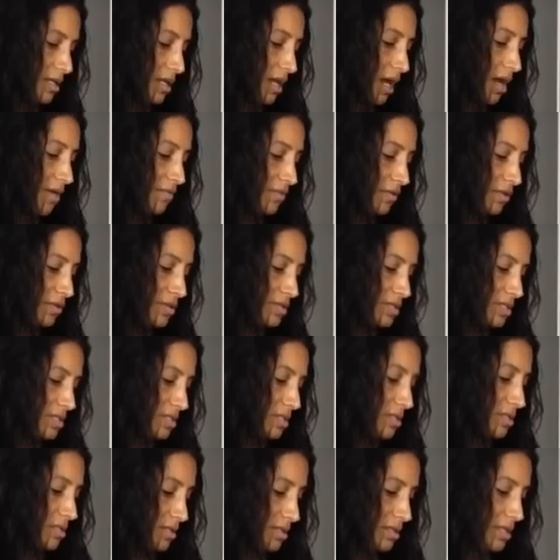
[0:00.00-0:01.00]

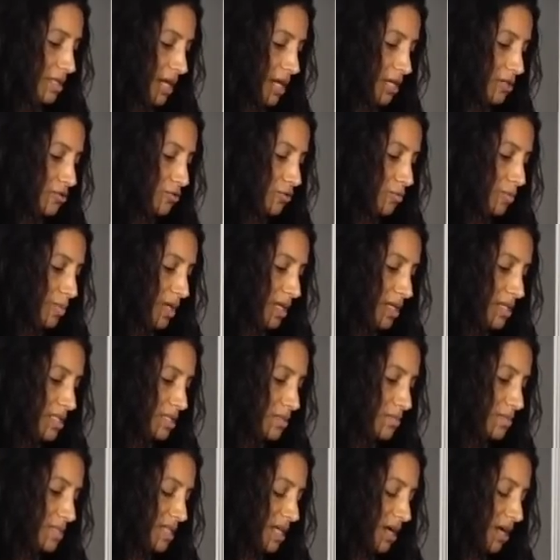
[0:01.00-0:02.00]
covers, the actual pods
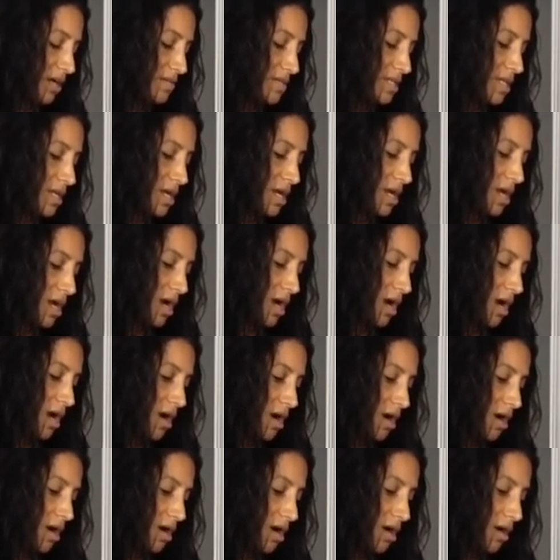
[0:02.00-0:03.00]
themselves,
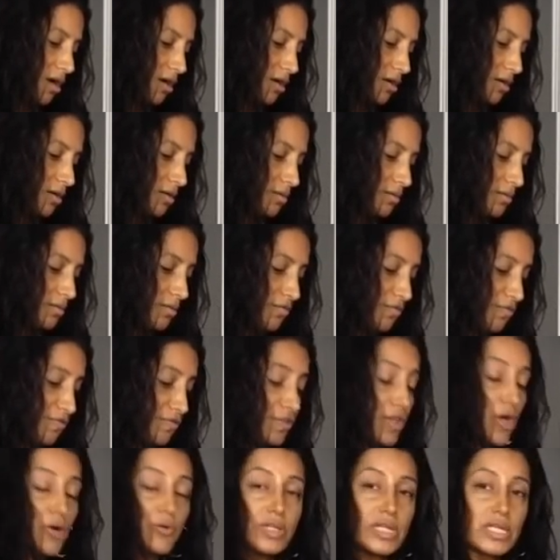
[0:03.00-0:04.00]
are
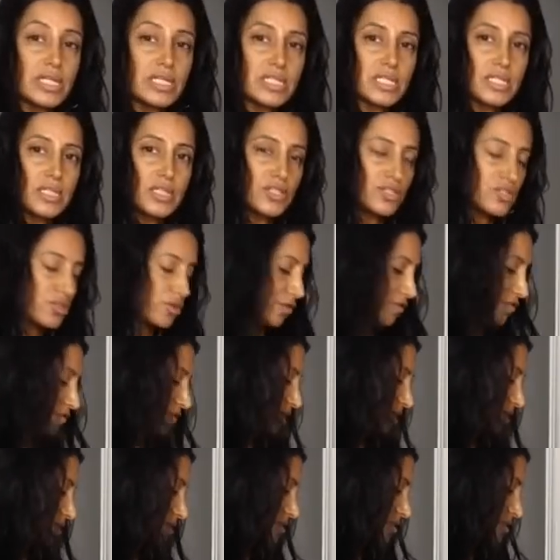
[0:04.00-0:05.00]
floating to the
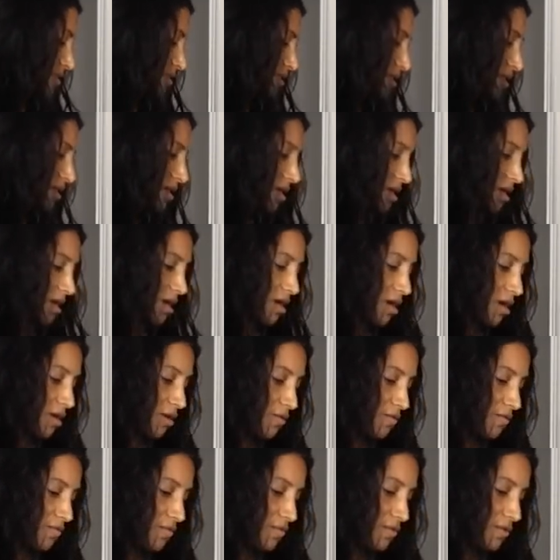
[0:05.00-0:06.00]
surface
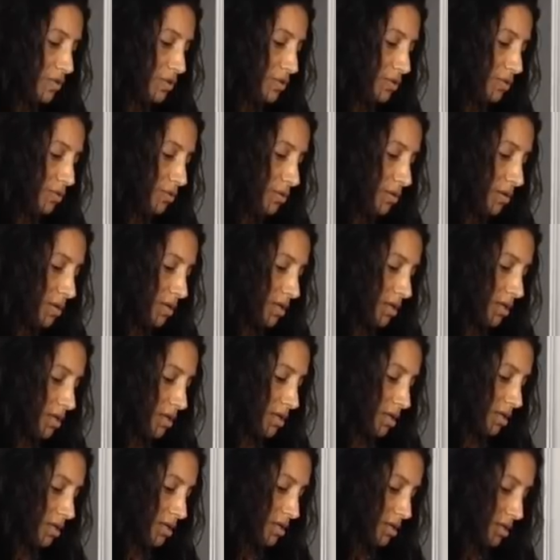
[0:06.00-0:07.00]
of
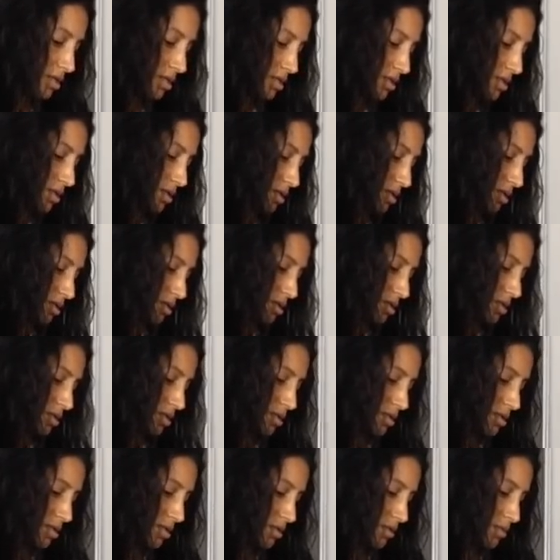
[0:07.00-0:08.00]
your
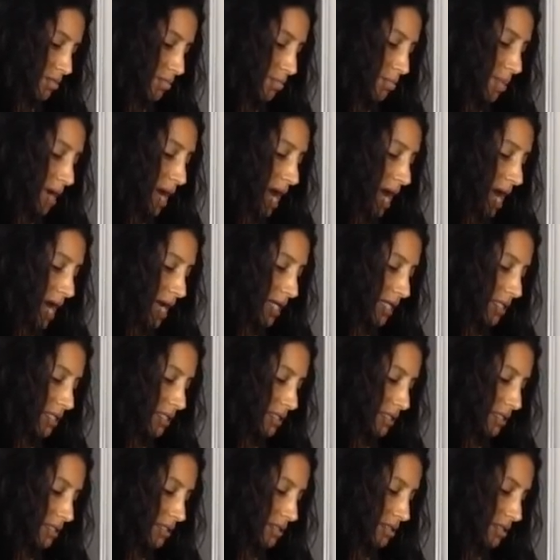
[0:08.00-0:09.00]

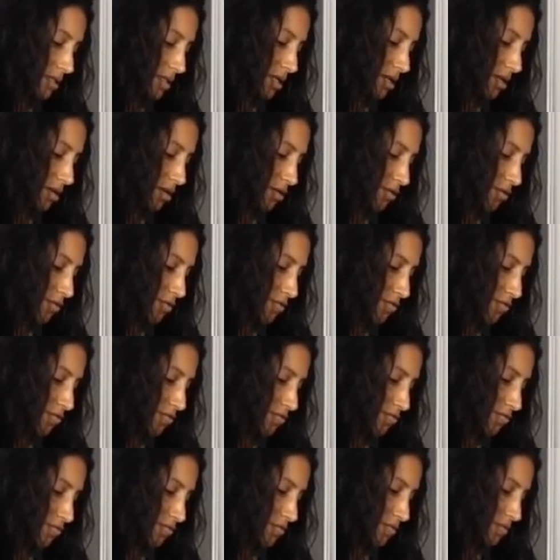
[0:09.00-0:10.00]
pile
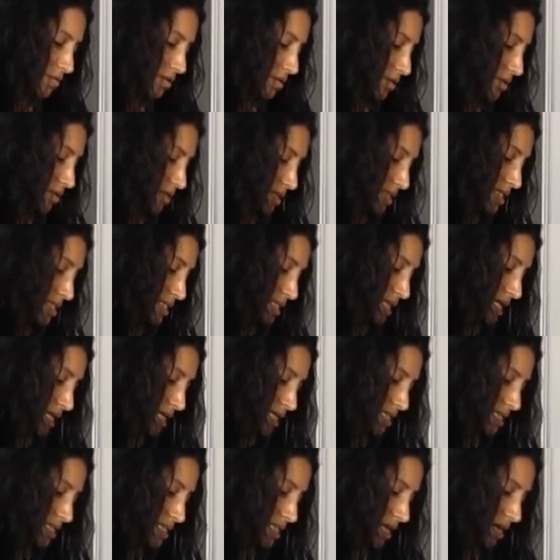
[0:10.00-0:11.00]
of
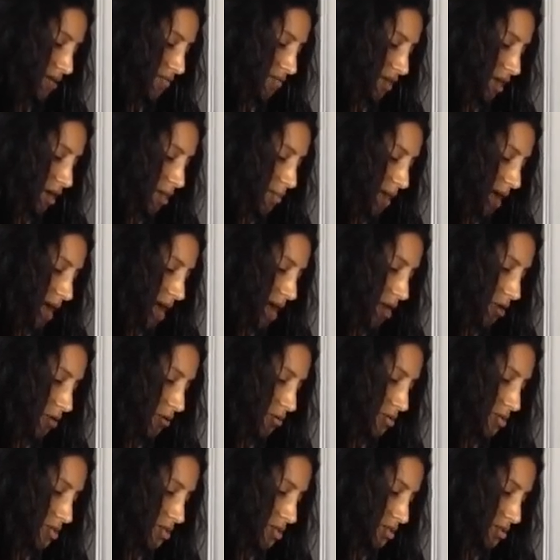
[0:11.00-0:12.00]
seeds that have come
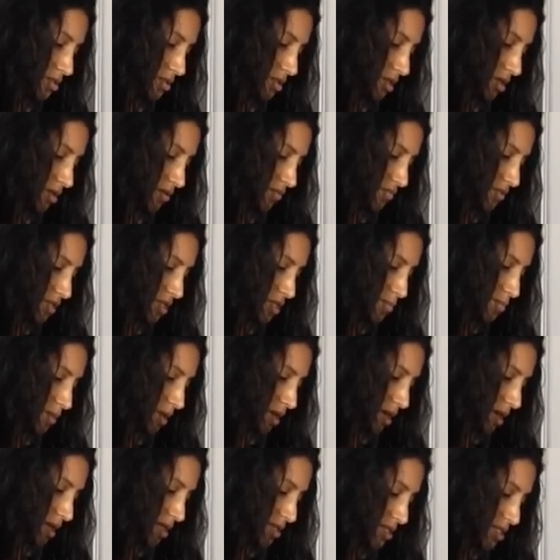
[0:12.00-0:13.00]
out of these
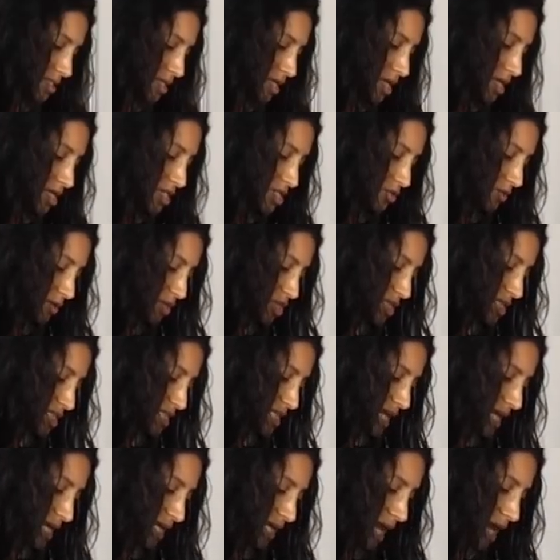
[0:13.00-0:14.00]
pods. So I just
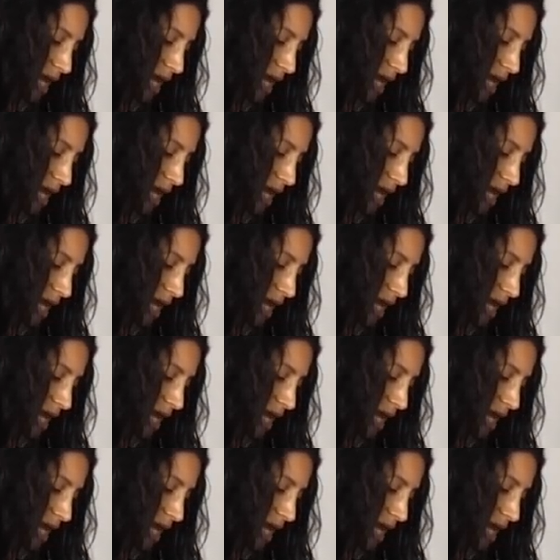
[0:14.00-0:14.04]
take